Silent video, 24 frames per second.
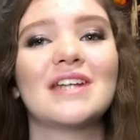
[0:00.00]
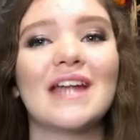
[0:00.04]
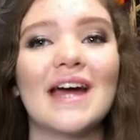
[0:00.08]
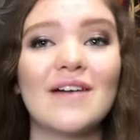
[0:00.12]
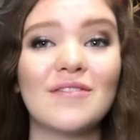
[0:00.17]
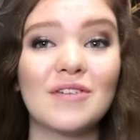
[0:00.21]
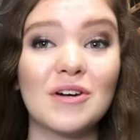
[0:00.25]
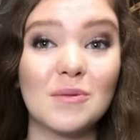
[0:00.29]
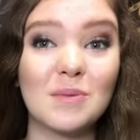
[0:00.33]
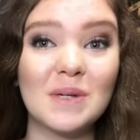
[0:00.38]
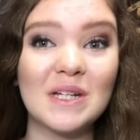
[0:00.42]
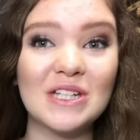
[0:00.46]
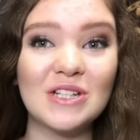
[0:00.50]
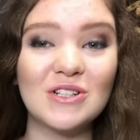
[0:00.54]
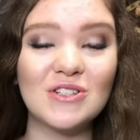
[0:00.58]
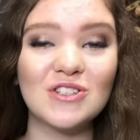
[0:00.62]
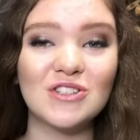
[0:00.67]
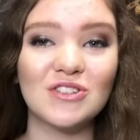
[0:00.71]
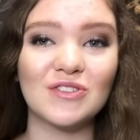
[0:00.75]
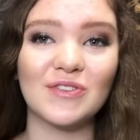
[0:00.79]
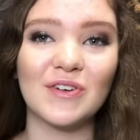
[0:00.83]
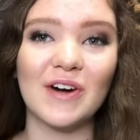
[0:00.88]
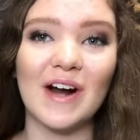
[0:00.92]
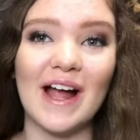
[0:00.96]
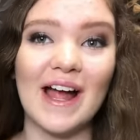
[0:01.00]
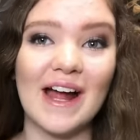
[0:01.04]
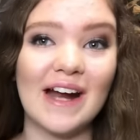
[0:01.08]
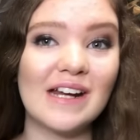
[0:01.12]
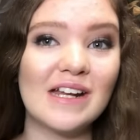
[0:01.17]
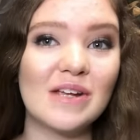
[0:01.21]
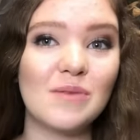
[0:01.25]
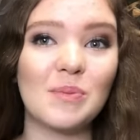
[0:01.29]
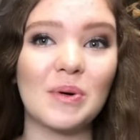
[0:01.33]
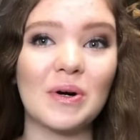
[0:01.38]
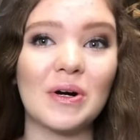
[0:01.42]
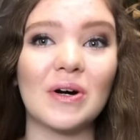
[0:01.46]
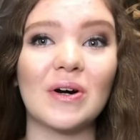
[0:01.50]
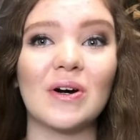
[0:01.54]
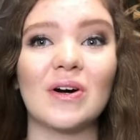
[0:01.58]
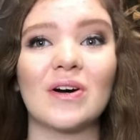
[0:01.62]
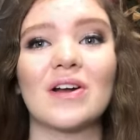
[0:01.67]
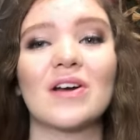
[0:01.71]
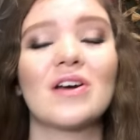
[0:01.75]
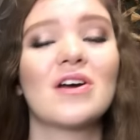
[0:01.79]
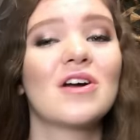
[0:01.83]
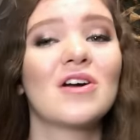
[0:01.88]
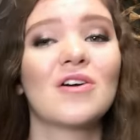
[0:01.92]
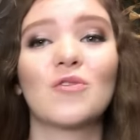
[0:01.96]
never be used for any bird.